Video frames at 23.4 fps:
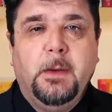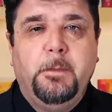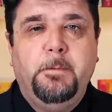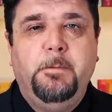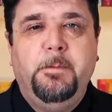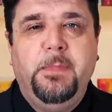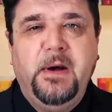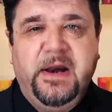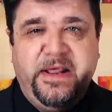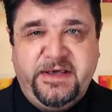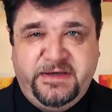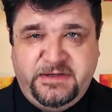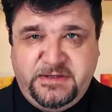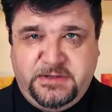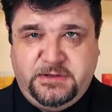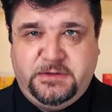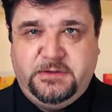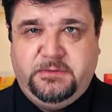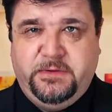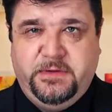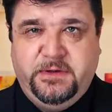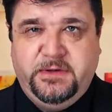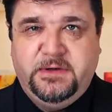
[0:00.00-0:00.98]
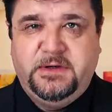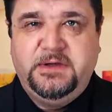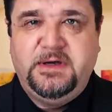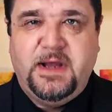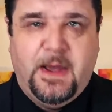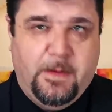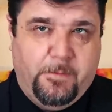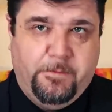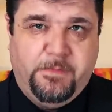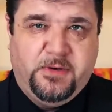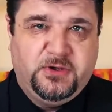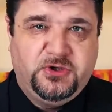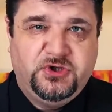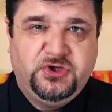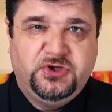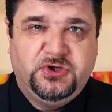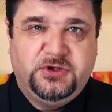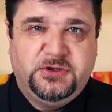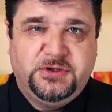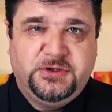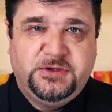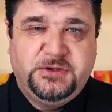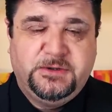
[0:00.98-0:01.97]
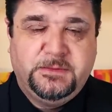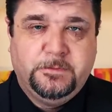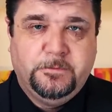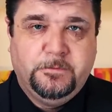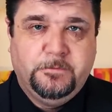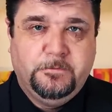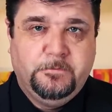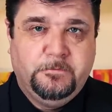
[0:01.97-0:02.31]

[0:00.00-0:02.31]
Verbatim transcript: blistering temperatures,